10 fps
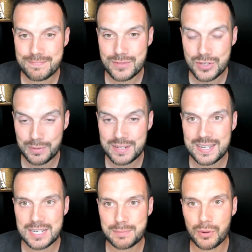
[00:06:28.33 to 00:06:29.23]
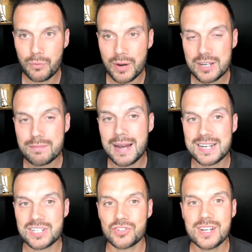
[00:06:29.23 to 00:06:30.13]
doing this, but when you
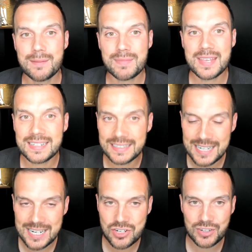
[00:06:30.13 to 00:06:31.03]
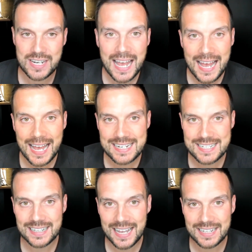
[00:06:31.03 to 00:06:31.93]
master it, it literally acts
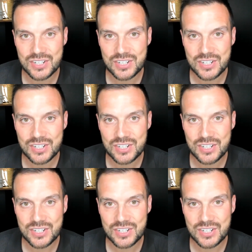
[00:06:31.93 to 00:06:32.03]
like a